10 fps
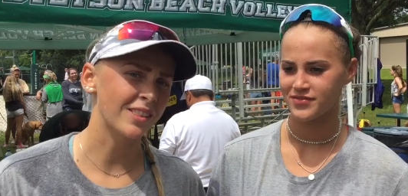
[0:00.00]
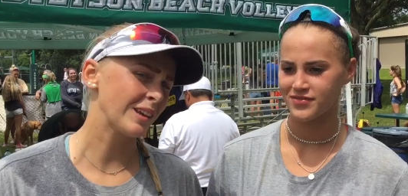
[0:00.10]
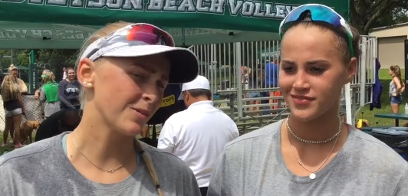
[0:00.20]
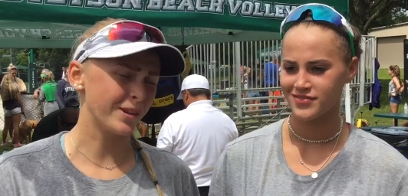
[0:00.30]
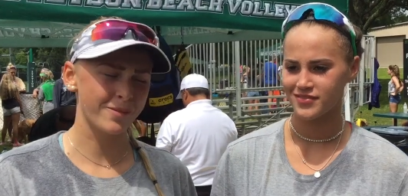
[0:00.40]
Speaker 1: I
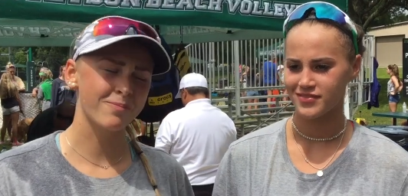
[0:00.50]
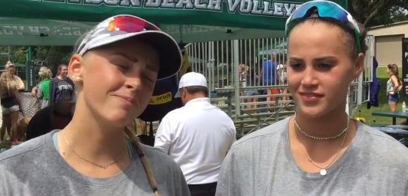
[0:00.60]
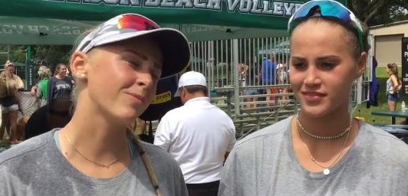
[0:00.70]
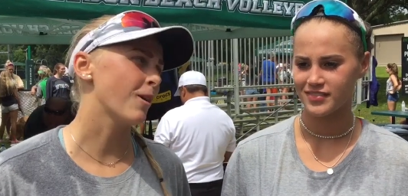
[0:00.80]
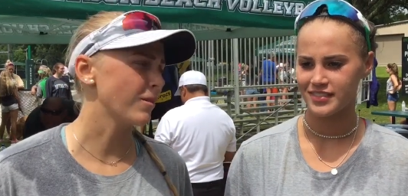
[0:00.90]
think we
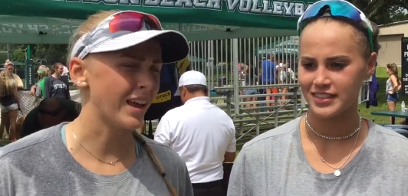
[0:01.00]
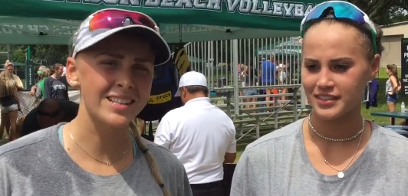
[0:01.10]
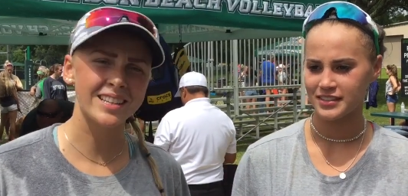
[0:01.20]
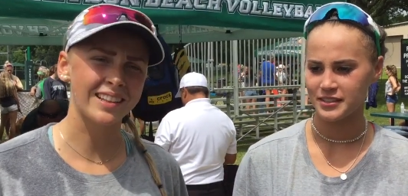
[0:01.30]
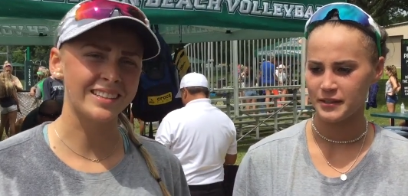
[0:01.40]
probably
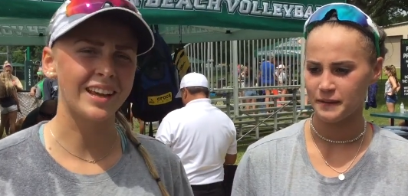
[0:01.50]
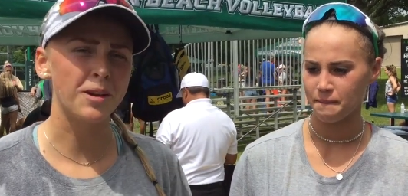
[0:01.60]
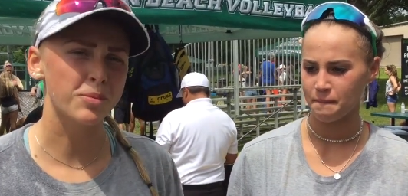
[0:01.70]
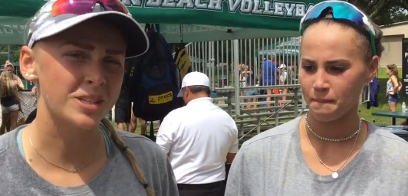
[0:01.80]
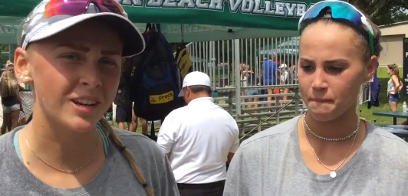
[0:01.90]
handset like
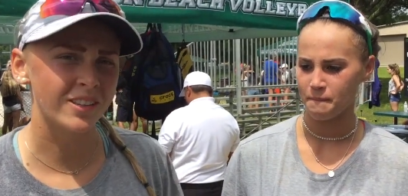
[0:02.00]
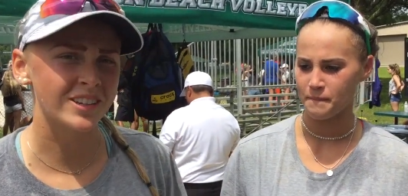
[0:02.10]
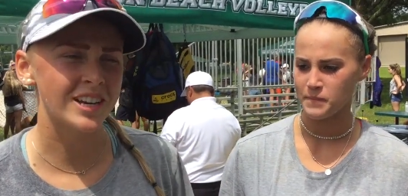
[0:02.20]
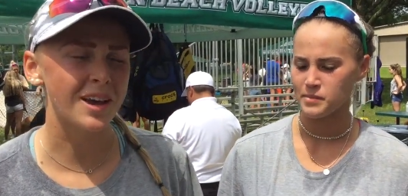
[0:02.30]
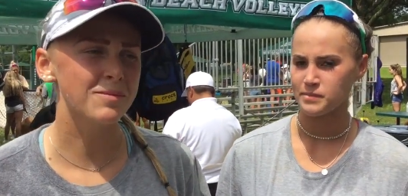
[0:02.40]
90% of the
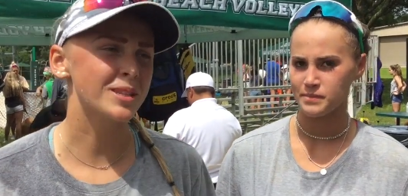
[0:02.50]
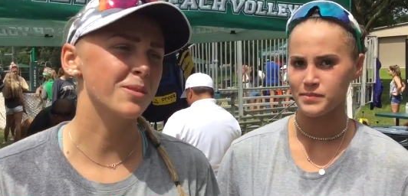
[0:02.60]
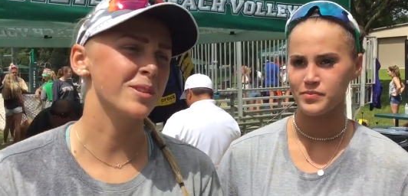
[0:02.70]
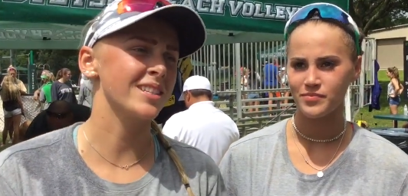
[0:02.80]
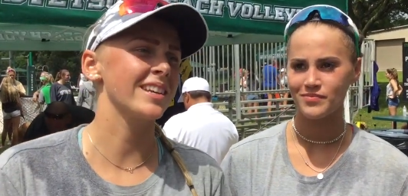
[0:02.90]
time. So it
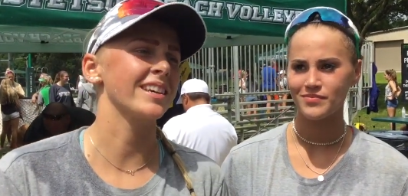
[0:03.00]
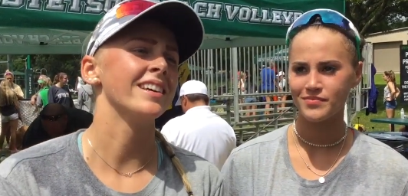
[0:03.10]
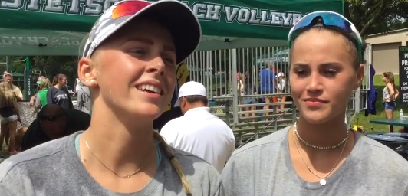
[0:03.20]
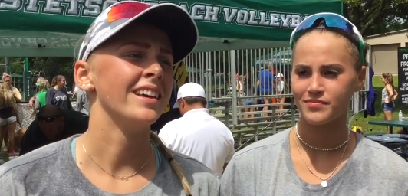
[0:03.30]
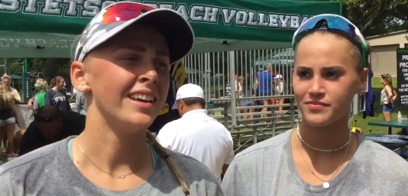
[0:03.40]
was a uh,
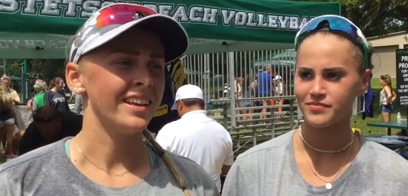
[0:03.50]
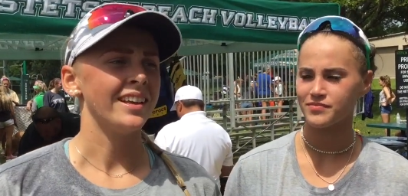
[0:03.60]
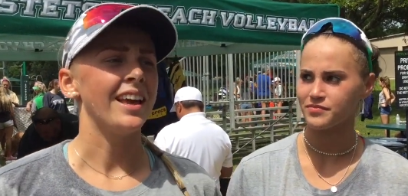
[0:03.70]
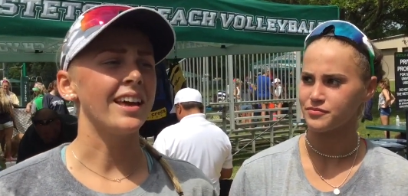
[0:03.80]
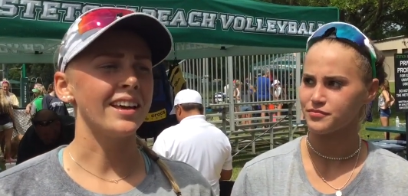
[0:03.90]

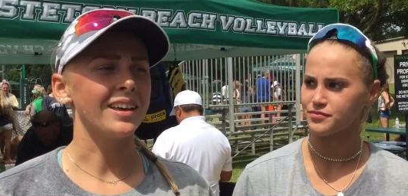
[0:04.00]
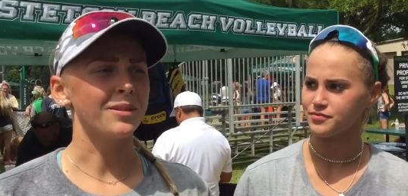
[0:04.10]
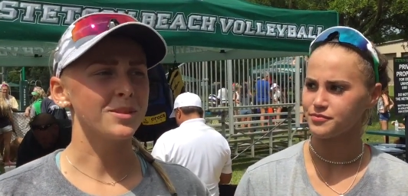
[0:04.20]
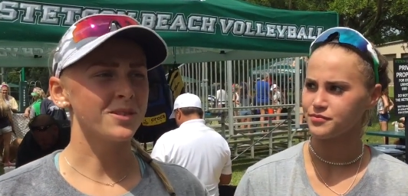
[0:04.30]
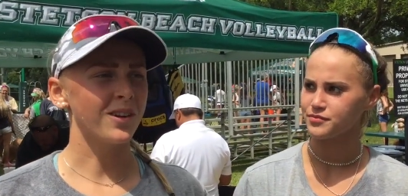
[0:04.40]
uh, it
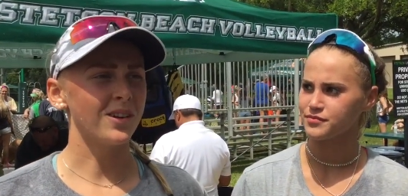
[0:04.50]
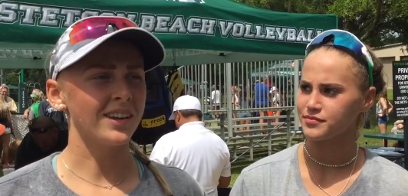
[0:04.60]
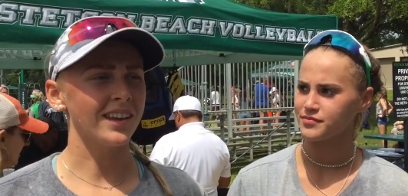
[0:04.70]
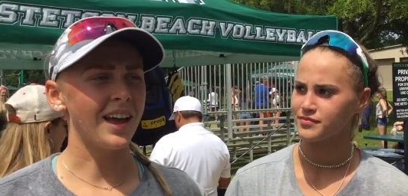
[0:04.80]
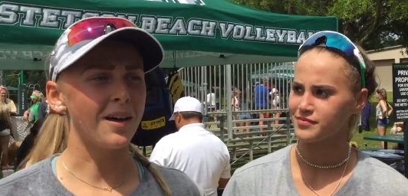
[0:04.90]
was
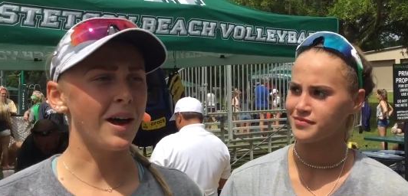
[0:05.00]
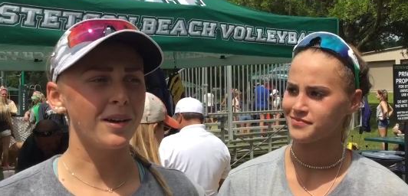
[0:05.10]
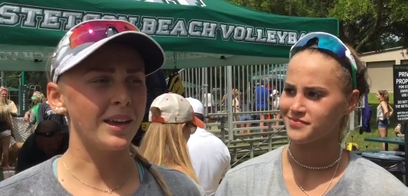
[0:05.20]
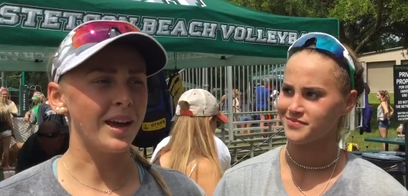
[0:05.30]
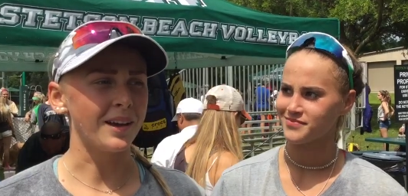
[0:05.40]
very uh,
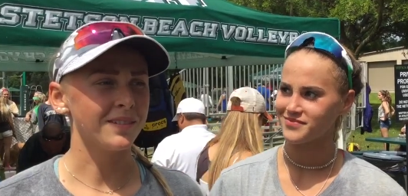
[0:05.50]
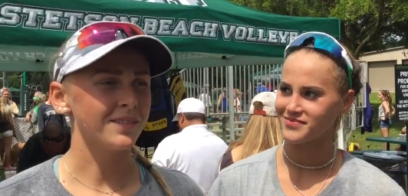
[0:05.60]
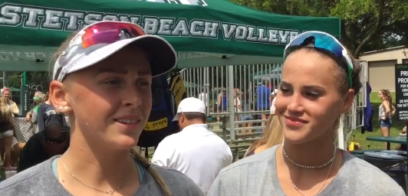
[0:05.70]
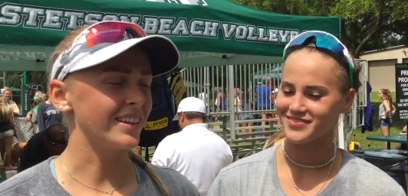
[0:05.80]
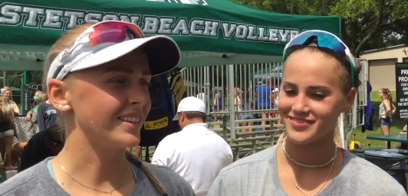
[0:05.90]
yeah
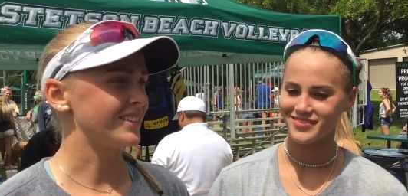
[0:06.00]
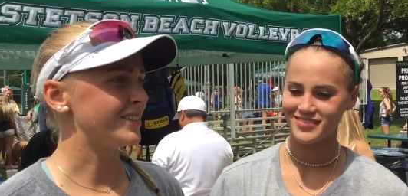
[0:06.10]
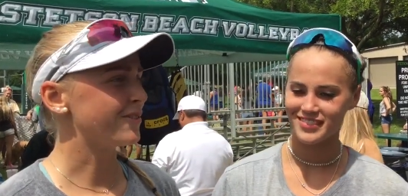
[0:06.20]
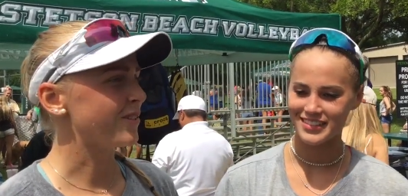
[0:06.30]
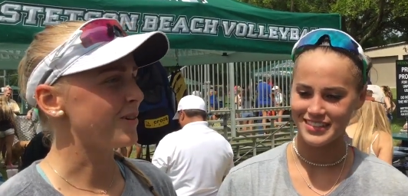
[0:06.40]
uh,
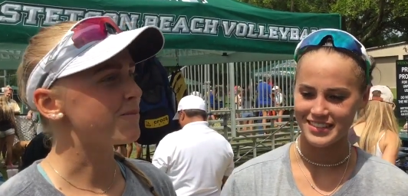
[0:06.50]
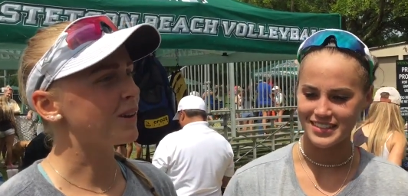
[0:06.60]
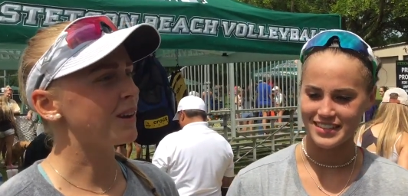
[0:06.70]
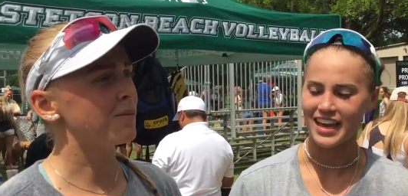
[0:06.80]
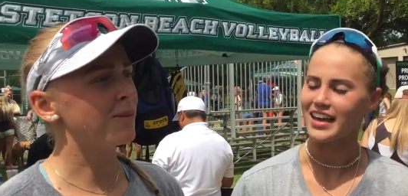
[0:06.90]
different,
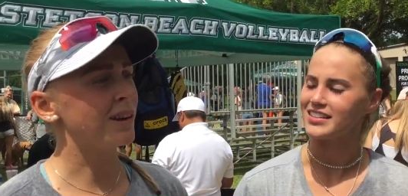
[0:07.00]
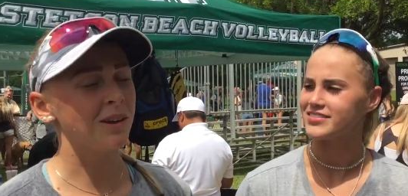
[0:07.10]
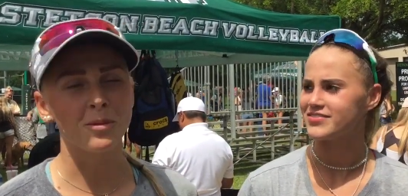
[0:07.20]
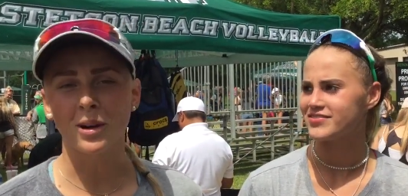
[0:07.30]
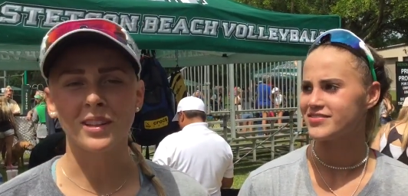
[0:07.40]
but it, but
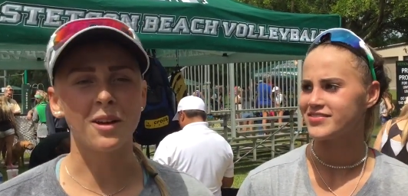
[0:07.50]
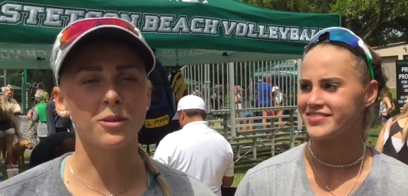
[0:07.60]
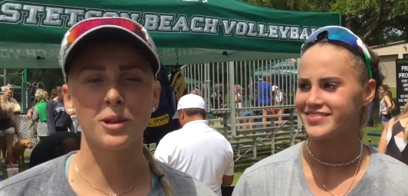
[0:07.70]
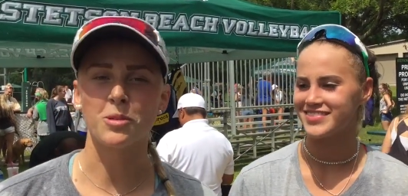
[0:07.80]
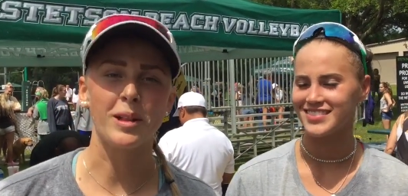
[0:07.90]
it worked out really